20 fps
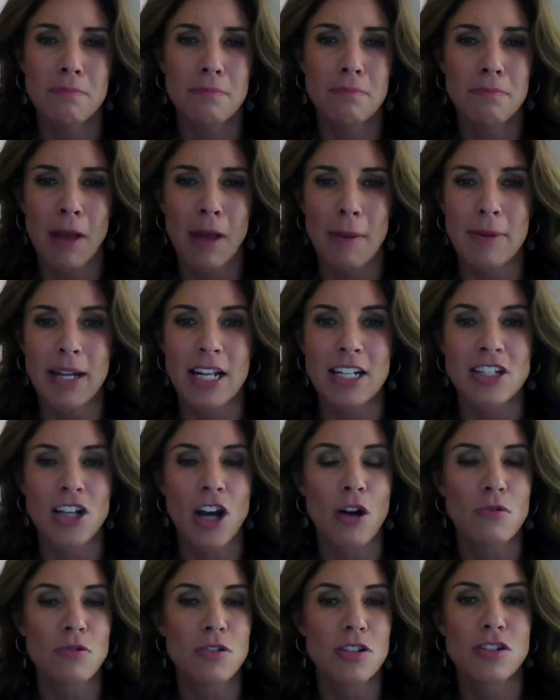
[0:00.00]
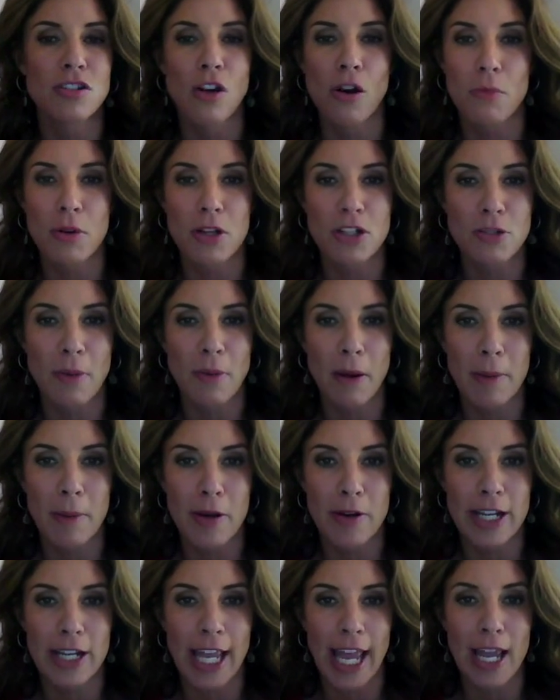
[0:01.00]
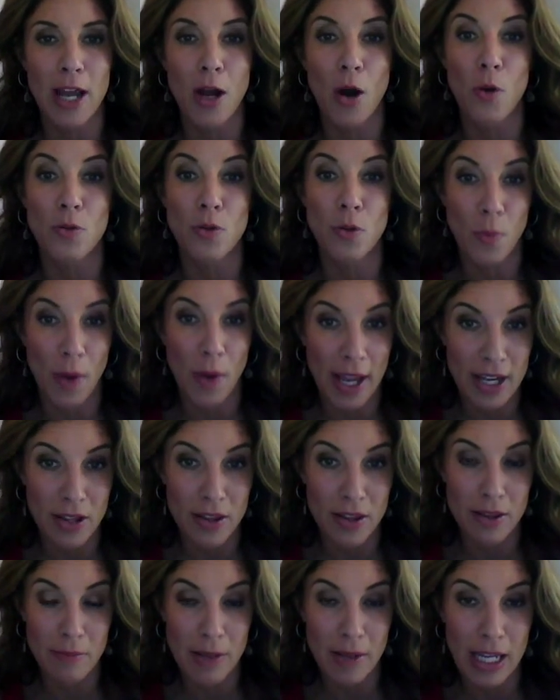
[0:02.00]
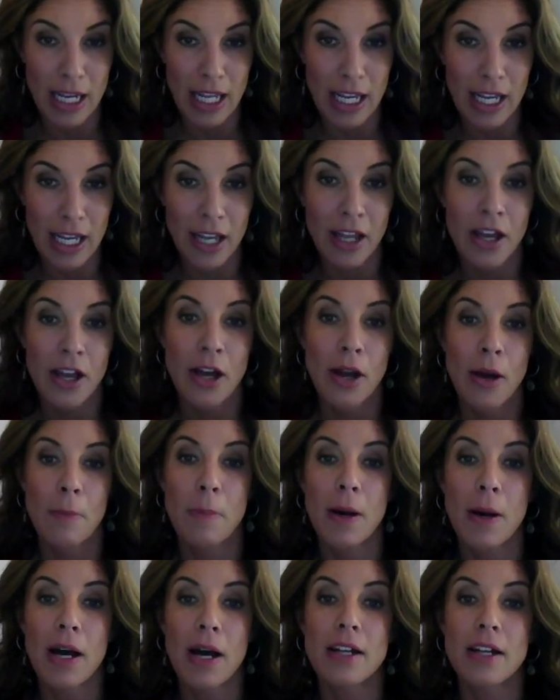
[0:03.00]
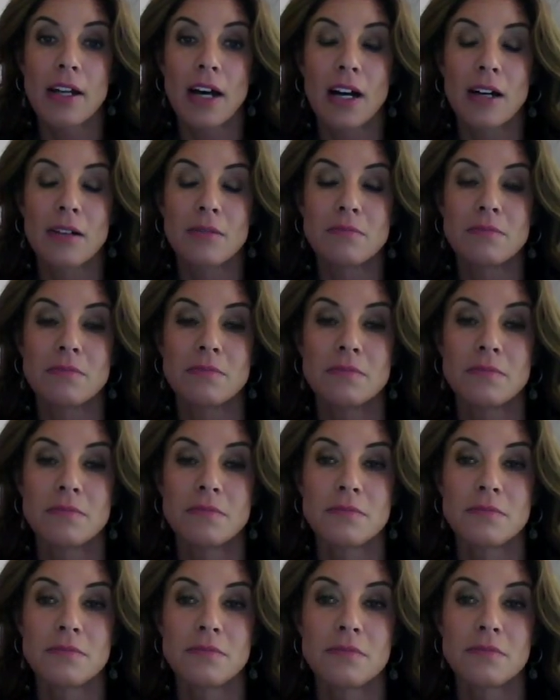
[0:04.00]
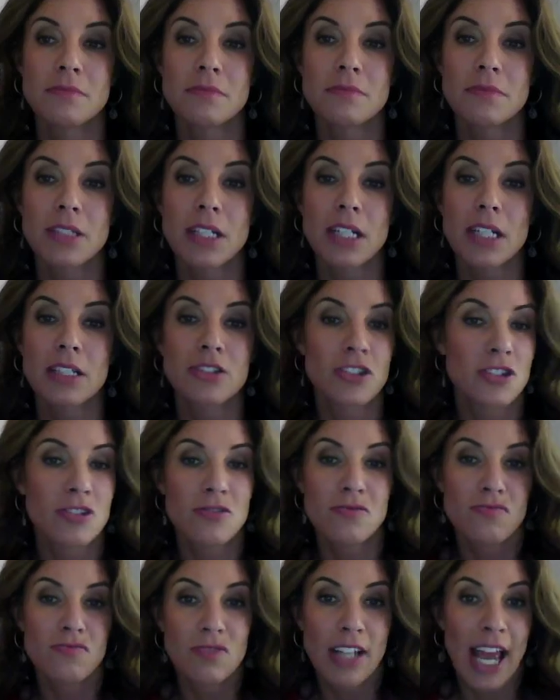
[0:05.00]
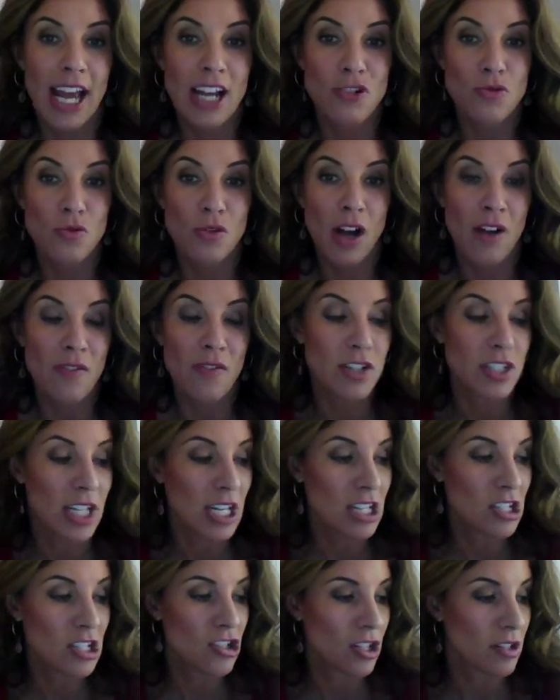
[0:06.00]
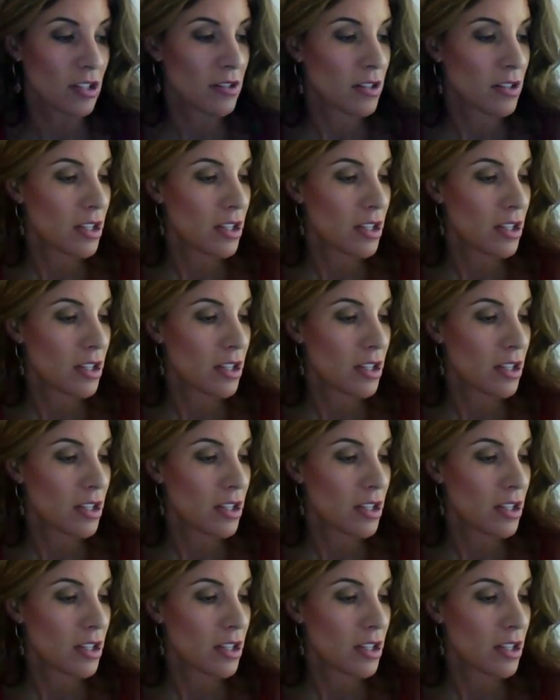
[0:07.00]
Maybe not talk so much about Mary Kay on the way to the meeting, but just casual conversation.